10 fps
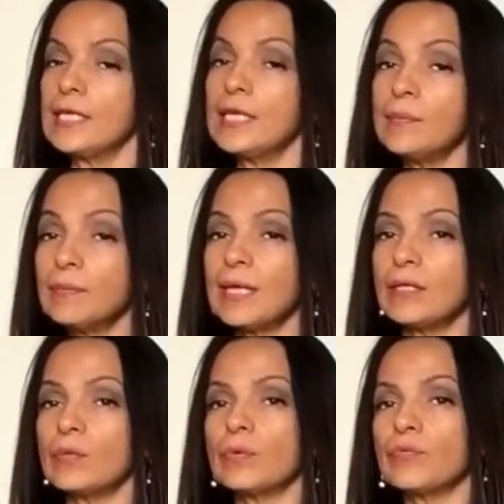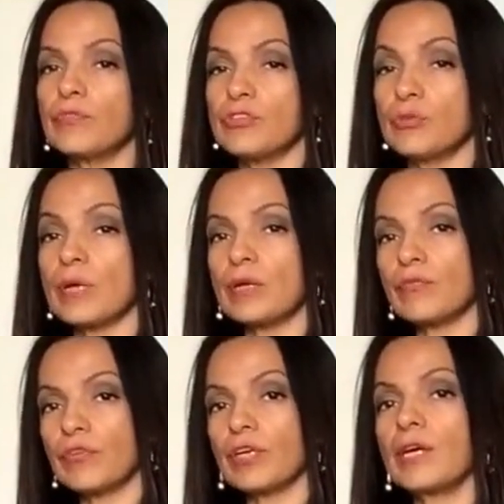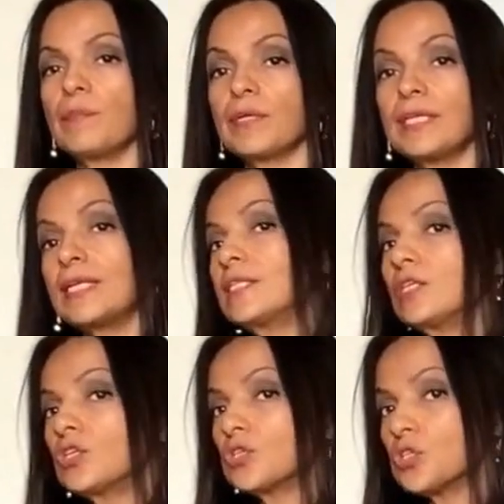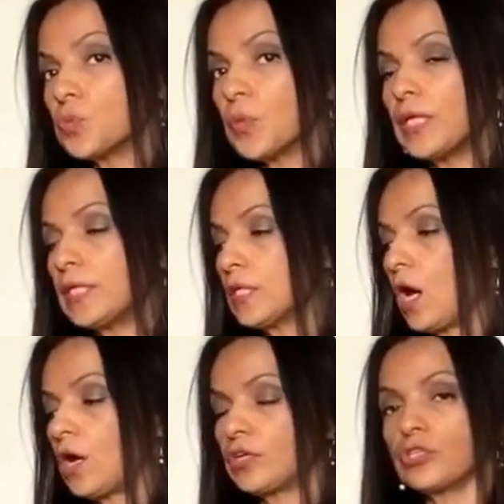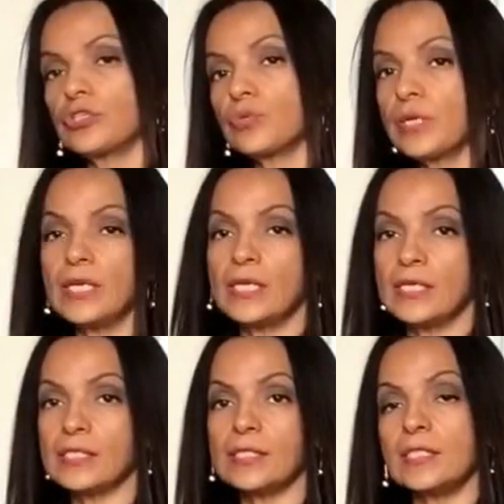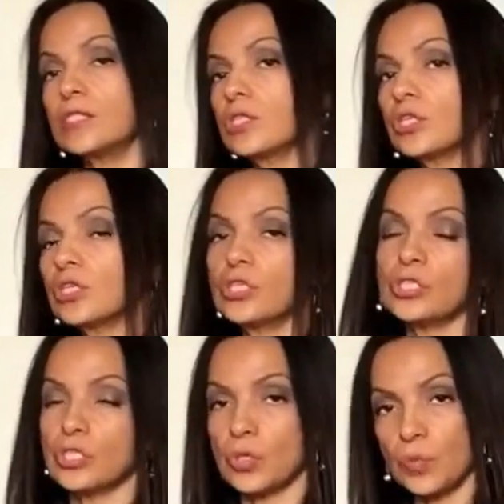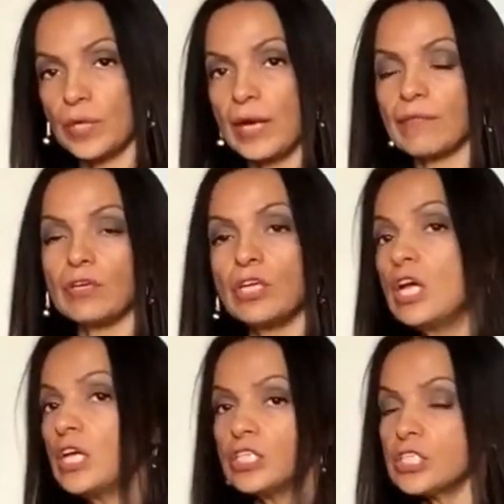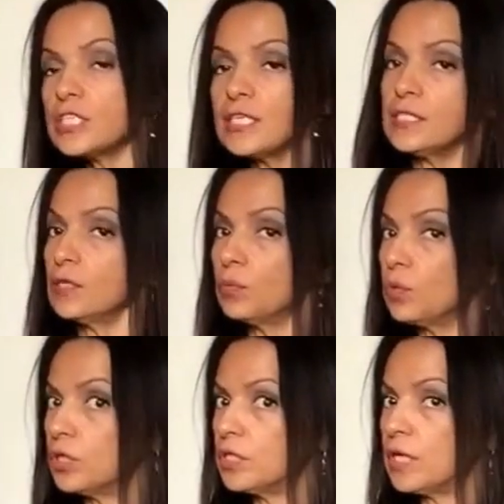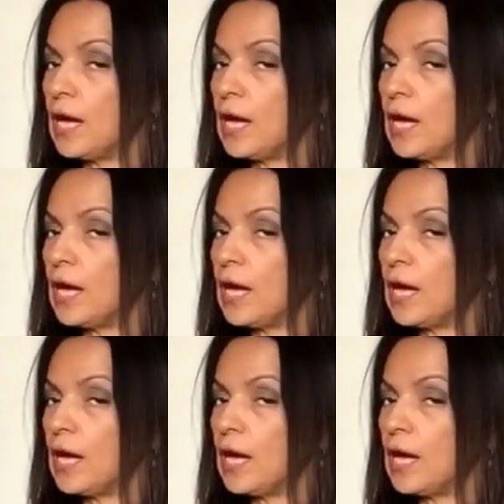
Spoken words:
Keep that in the refrigerator for a couple of days, and you could sweeten all your drinks, desserts, or whatever, just as you would